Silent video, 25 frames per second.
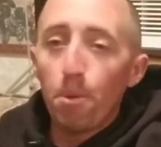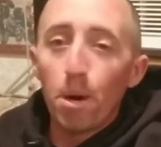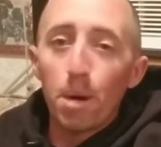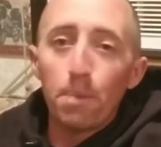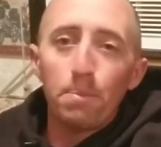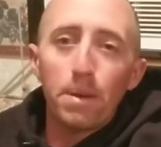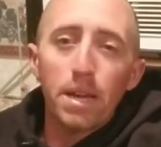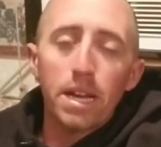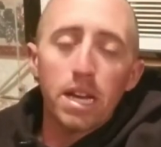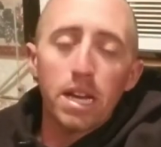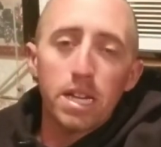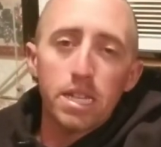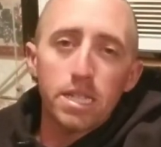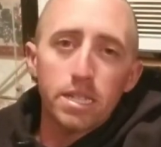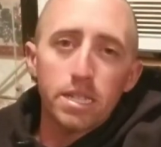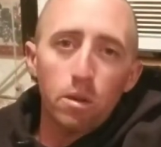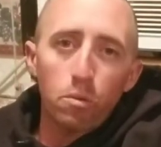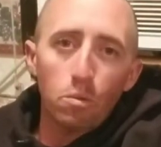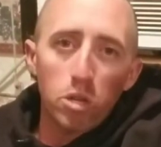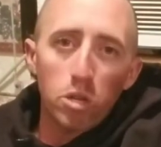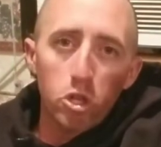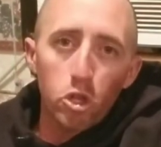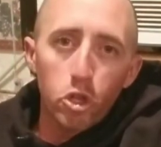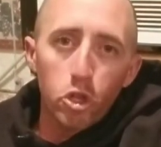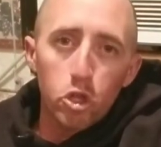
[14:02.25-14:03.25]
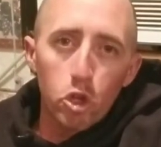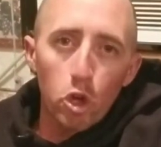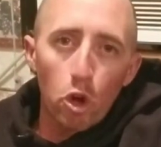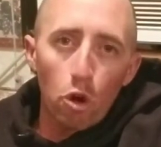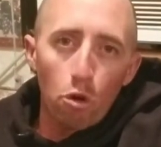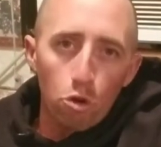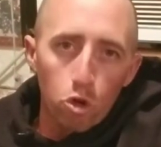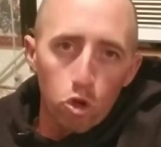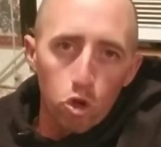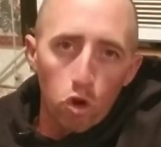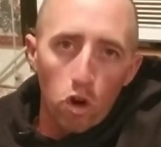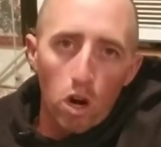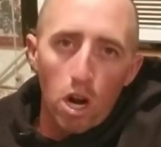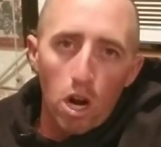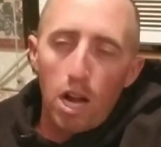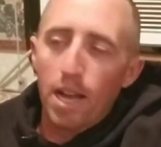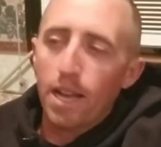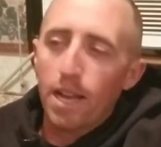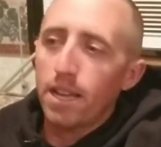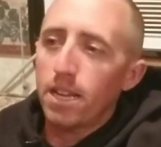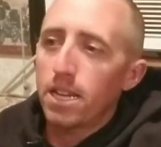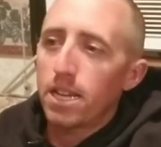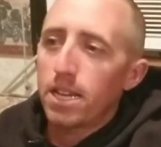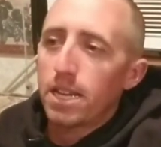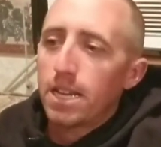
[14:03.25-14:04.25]
But because it was so
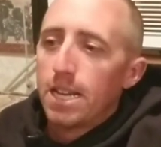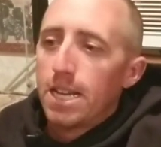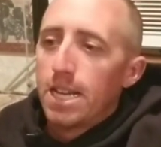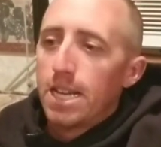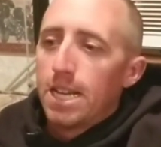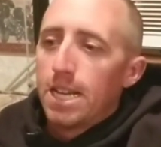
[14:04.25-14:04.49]
dry